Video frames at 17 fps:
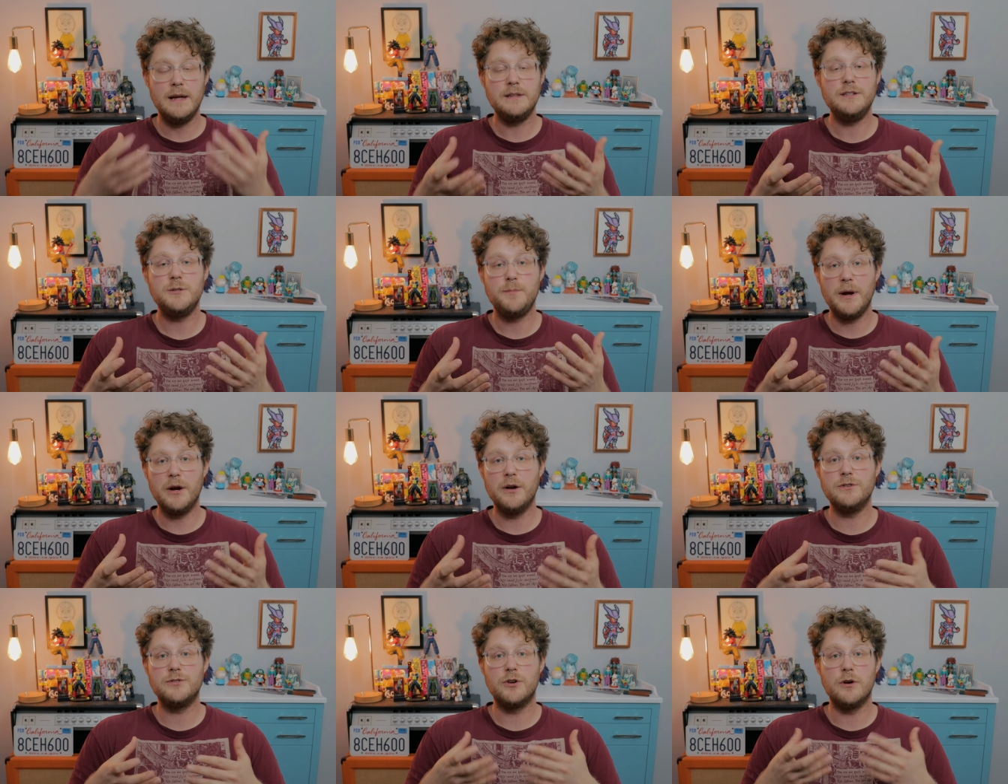Nancy's
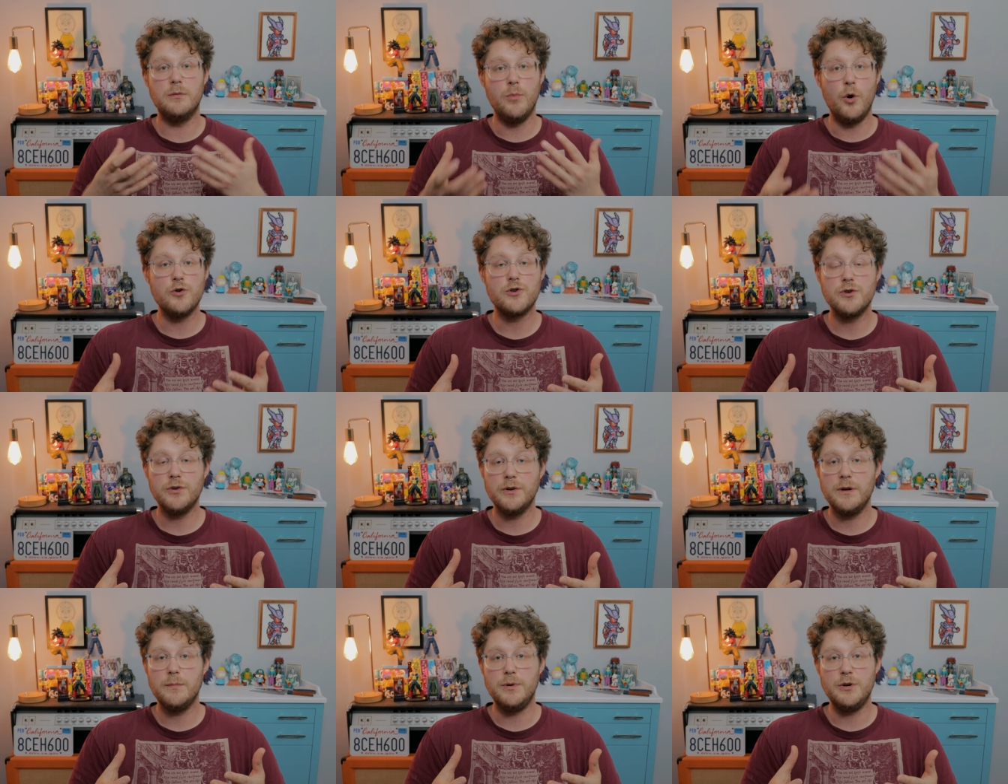parents are emotionally
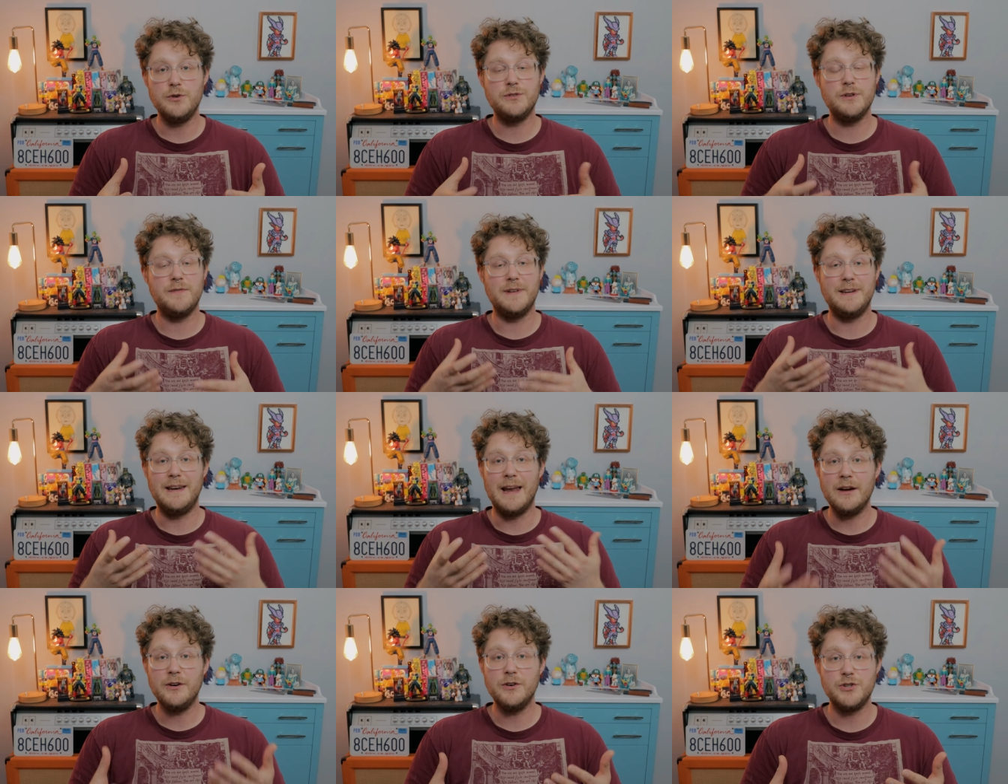emotionally abusive
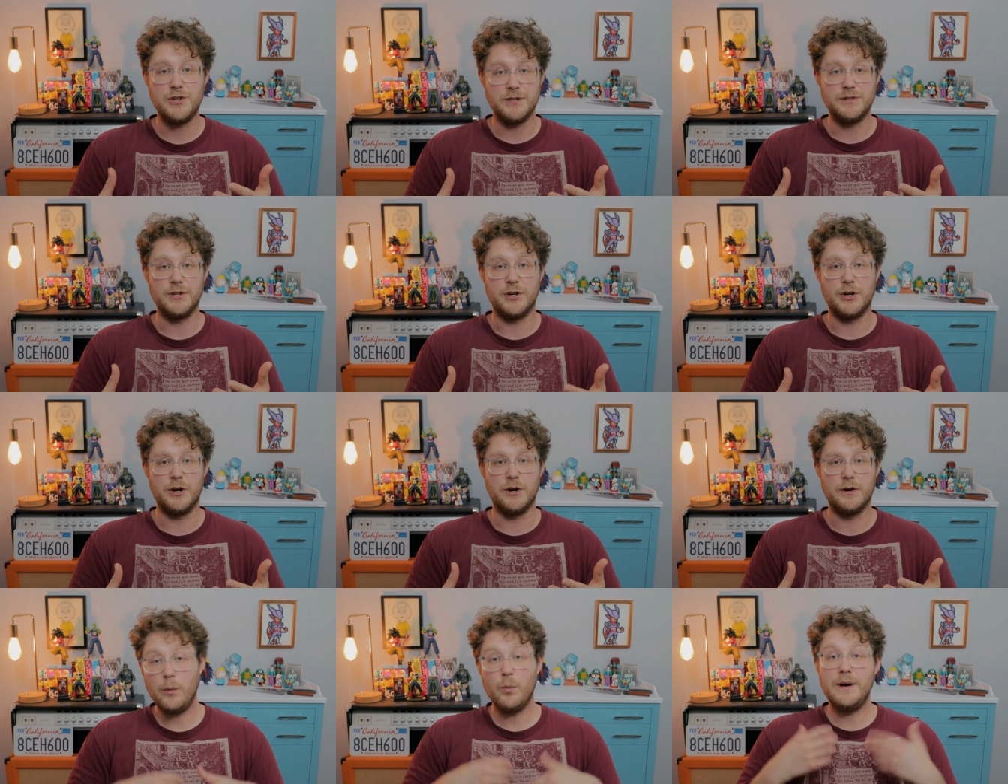and negligent to
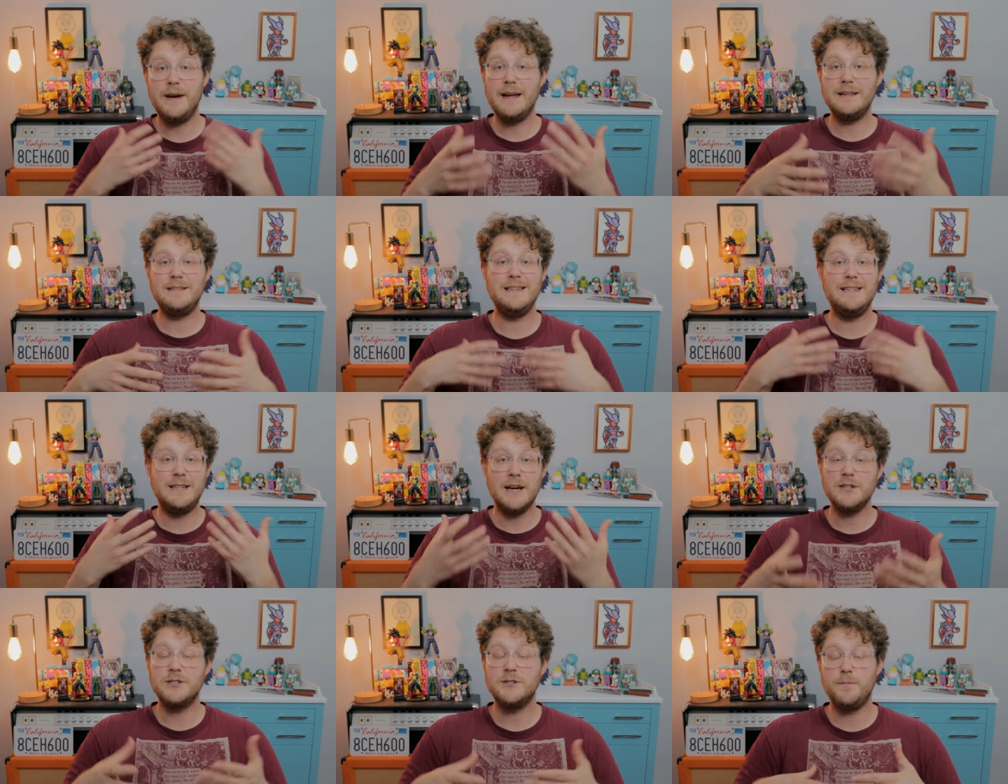her. And when Nancy
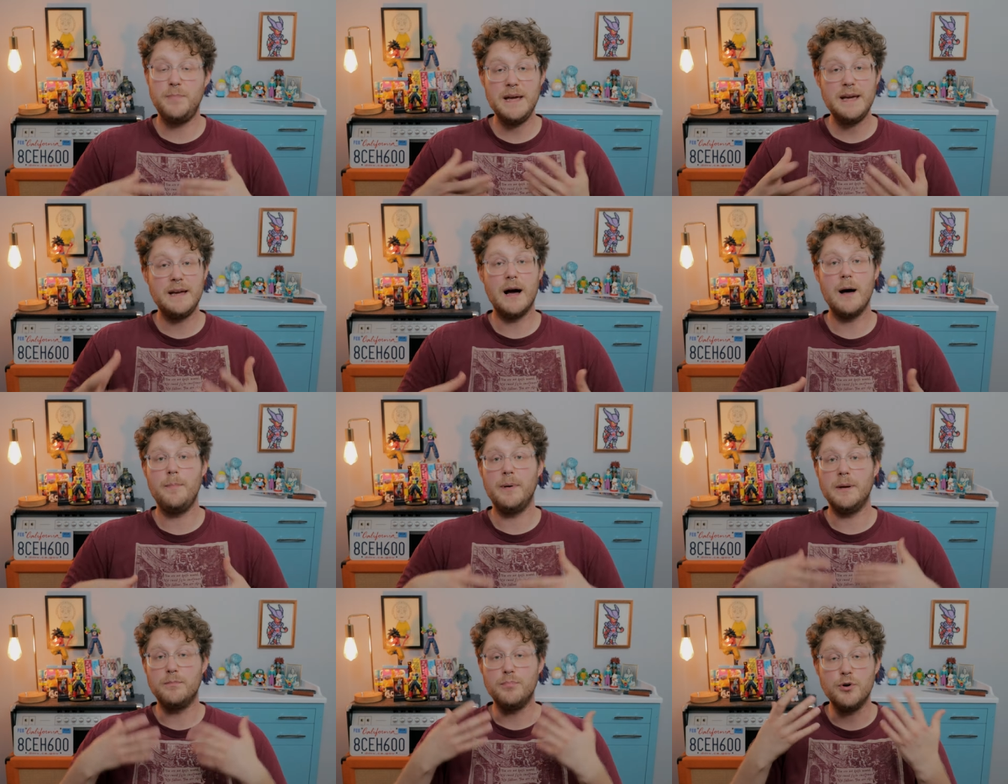does speak
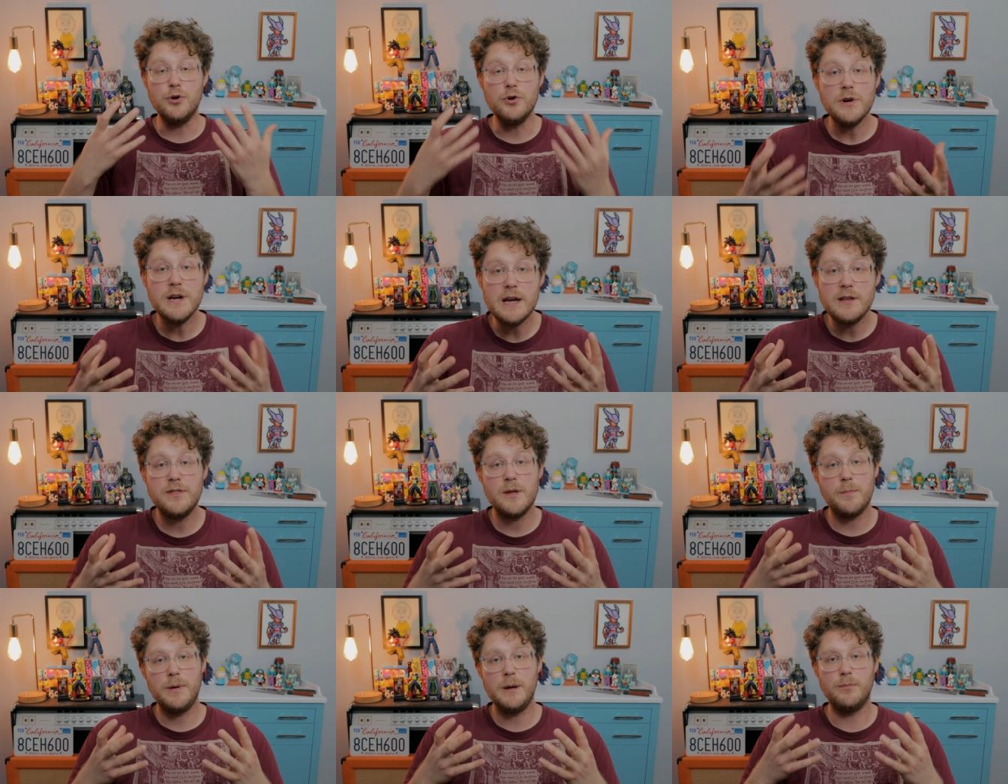up and
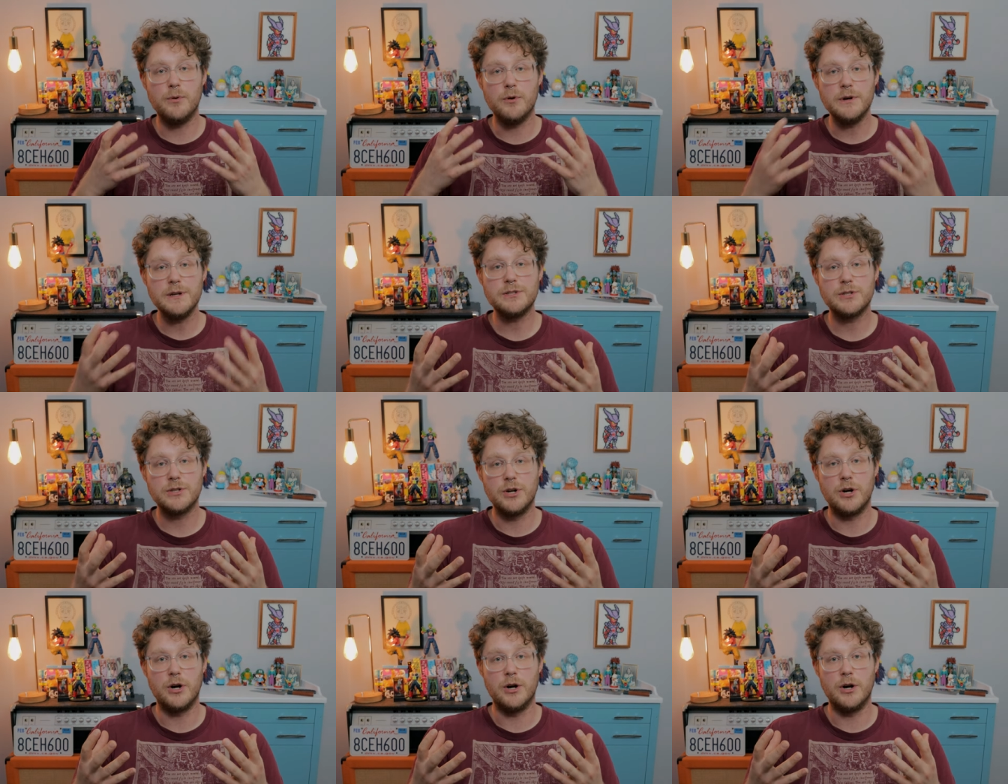plead that people listen to